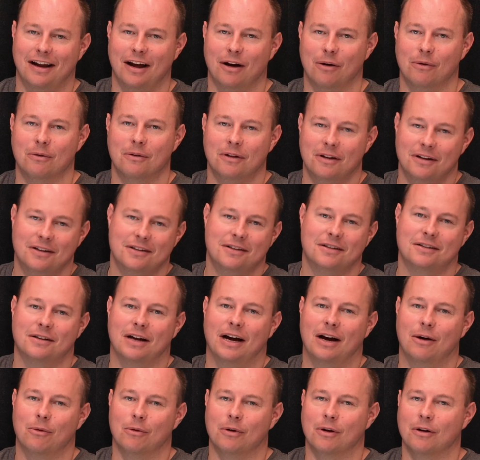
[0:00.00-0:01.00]
now
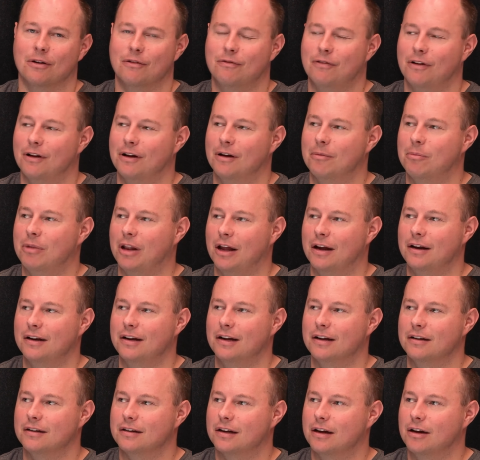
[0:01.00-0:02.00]
uh, we've got to fly a plane
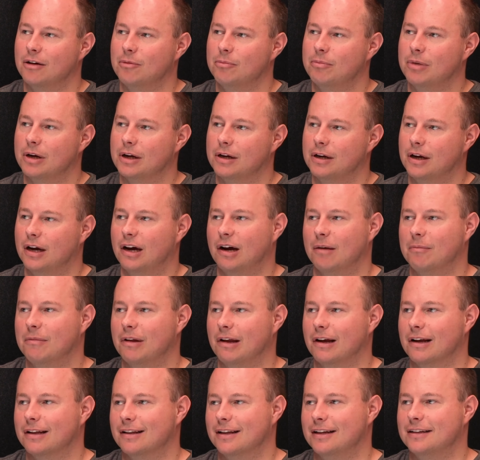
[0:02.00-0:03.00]
down to go and pick you up
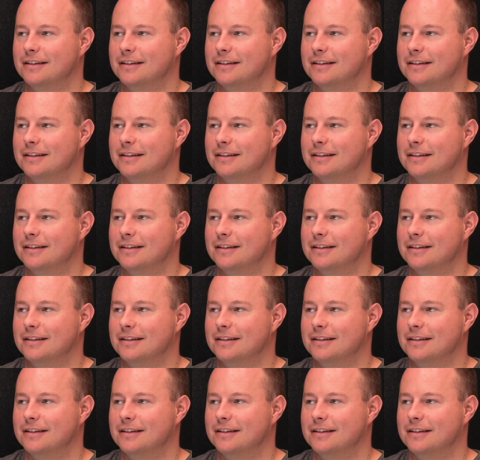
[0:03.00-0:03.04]
like